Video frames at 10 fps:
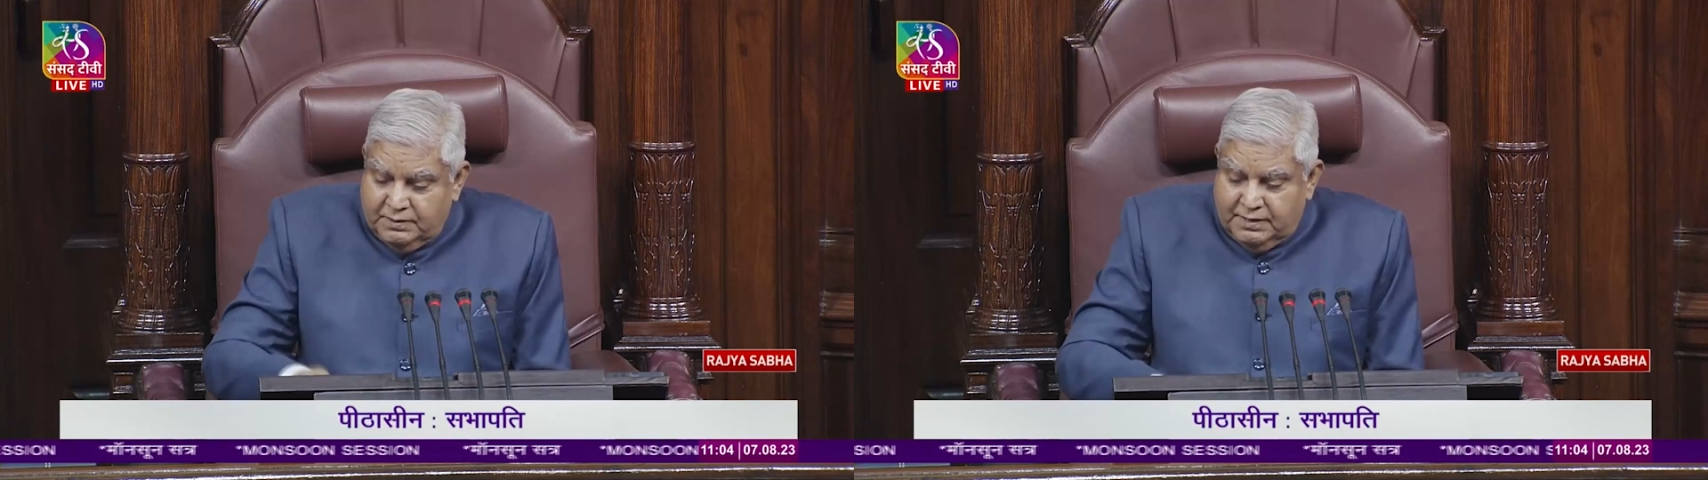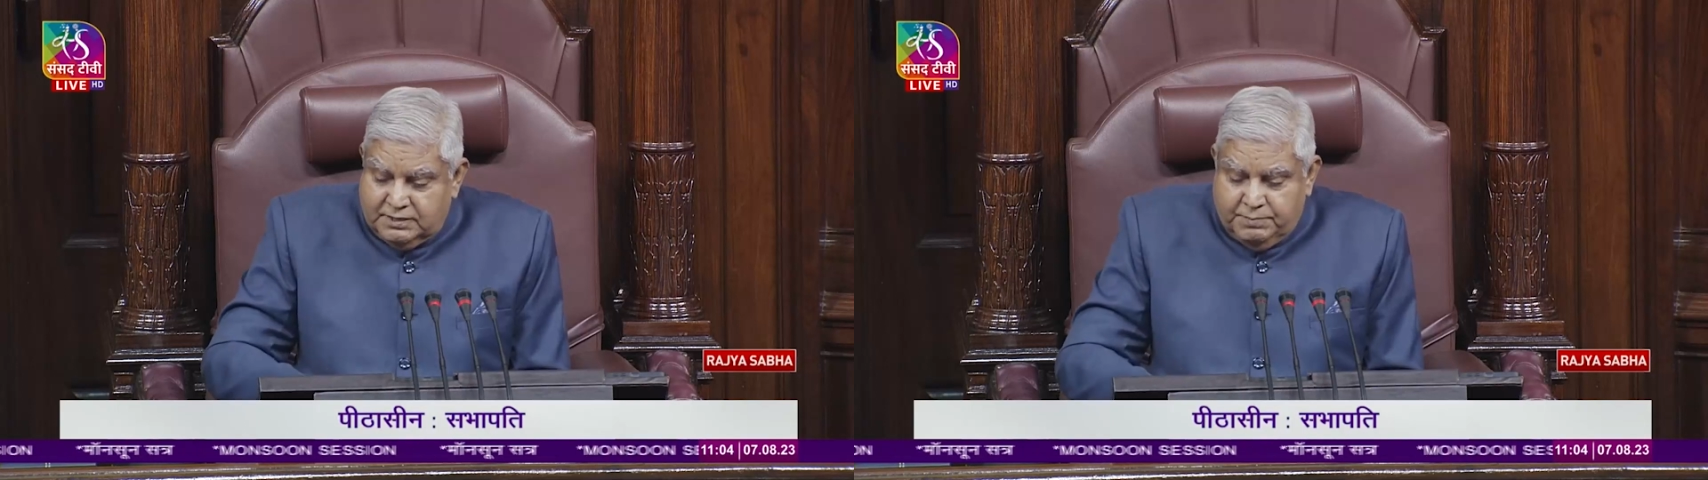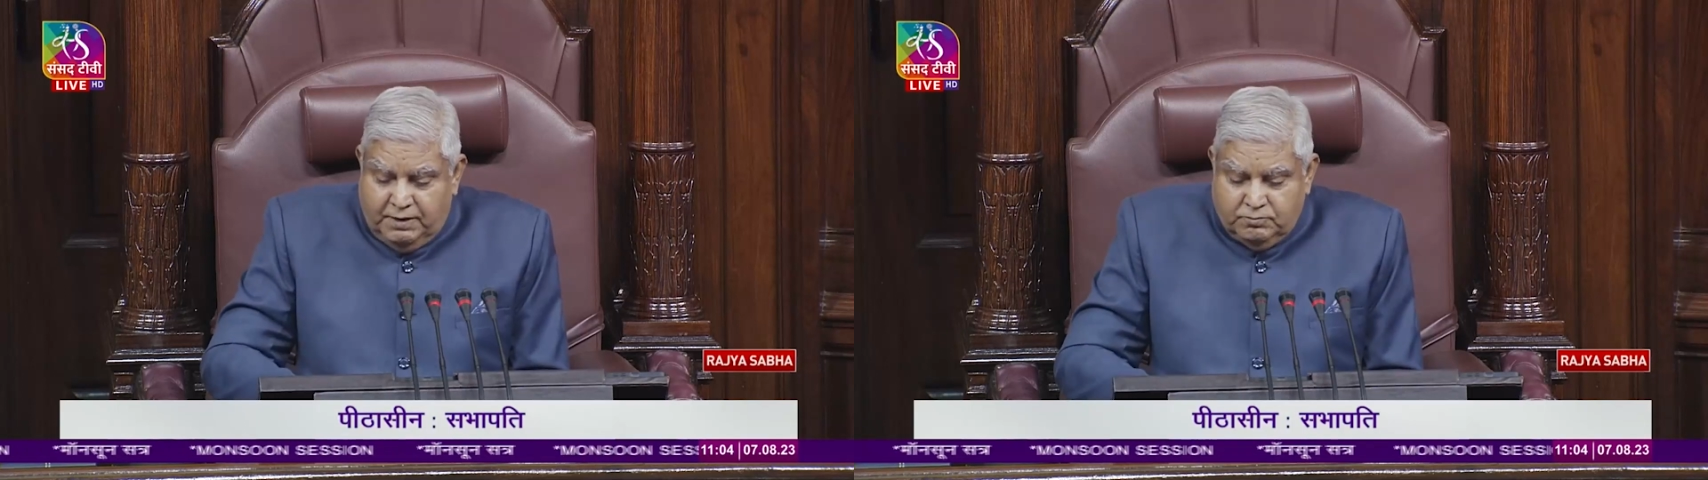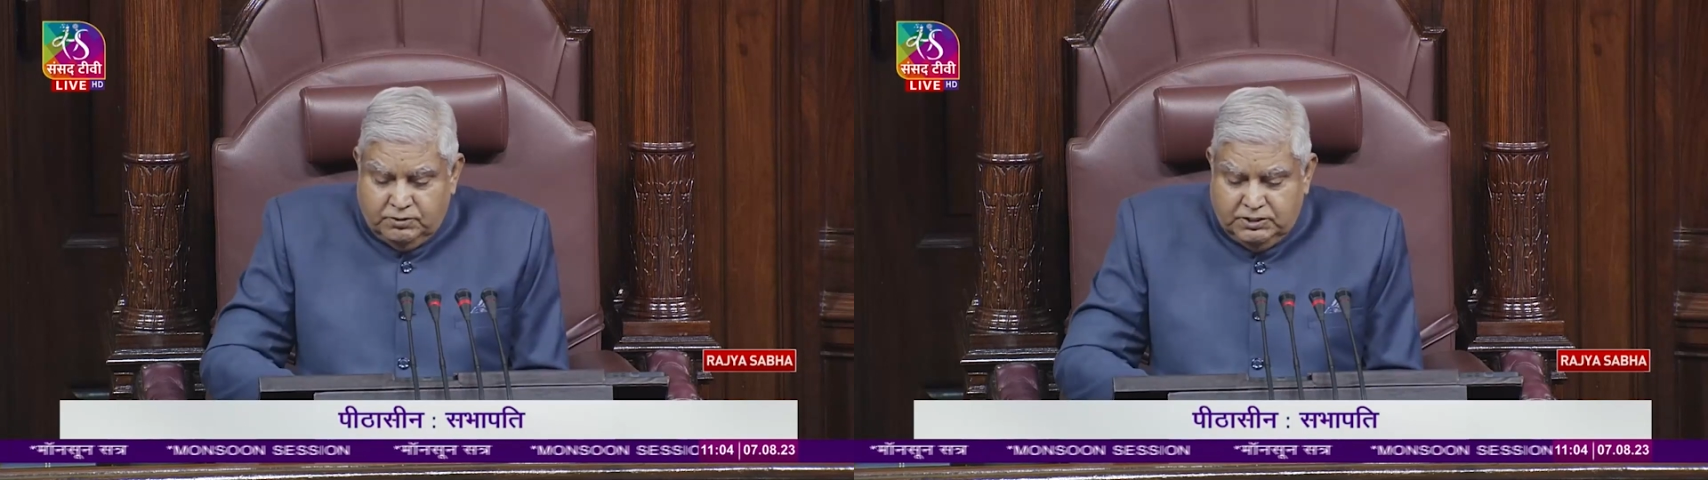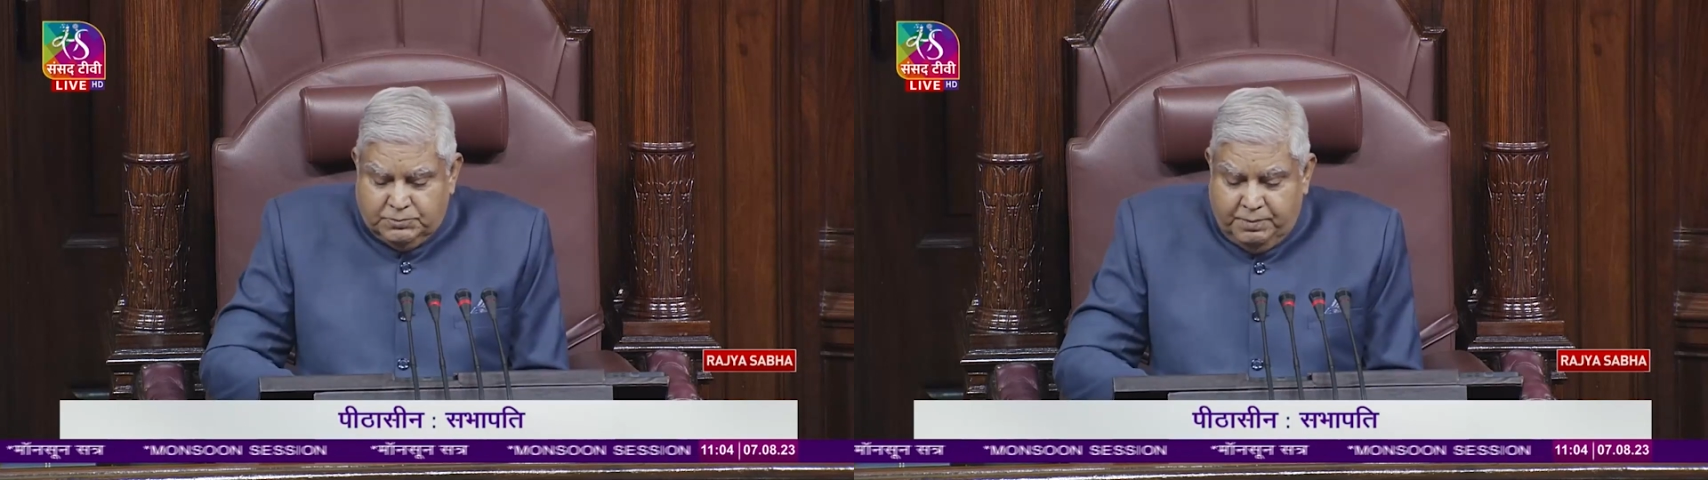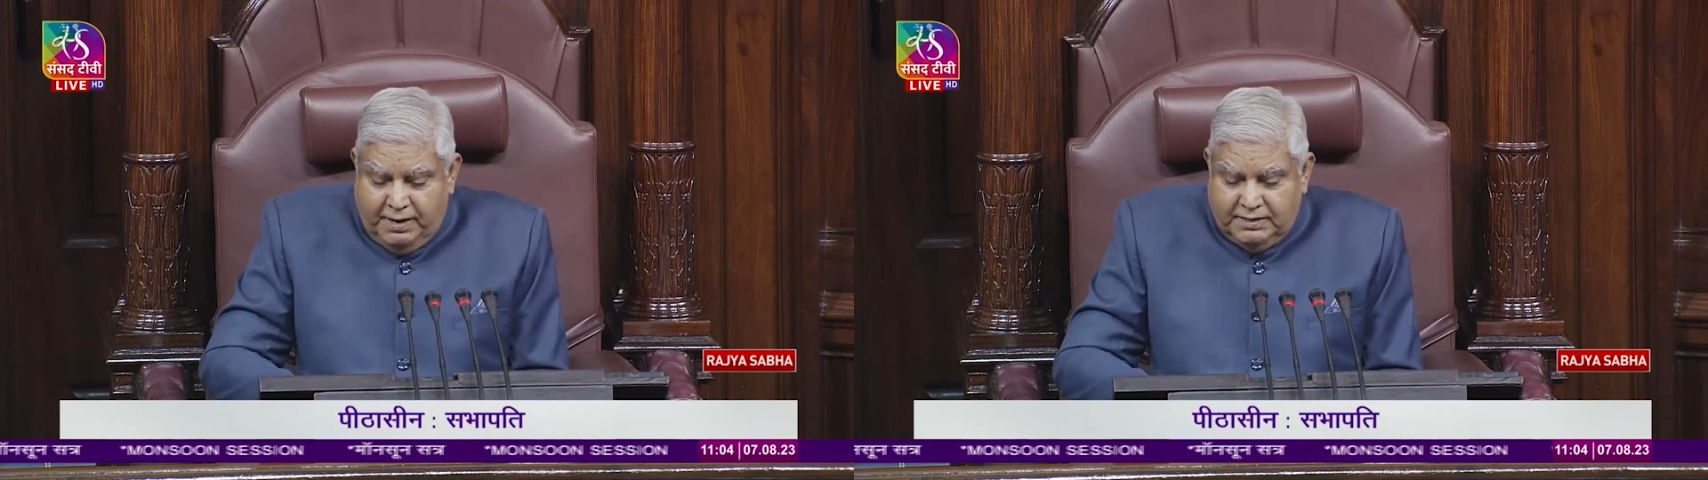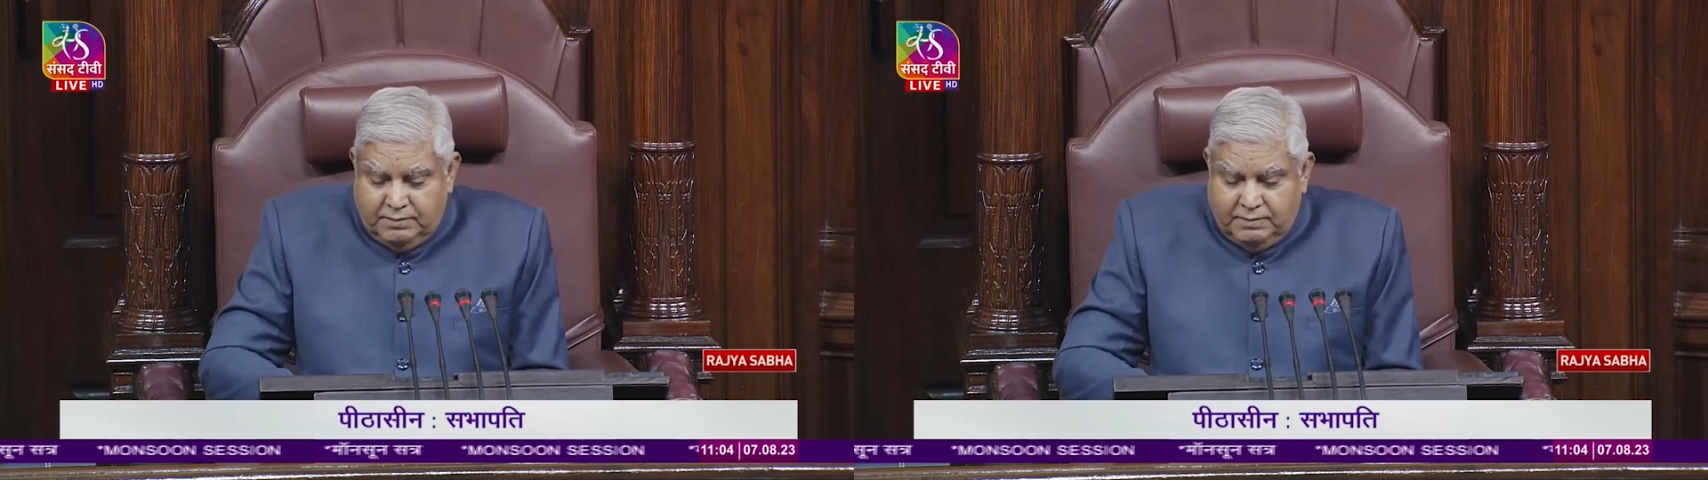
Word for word: is bound to inspire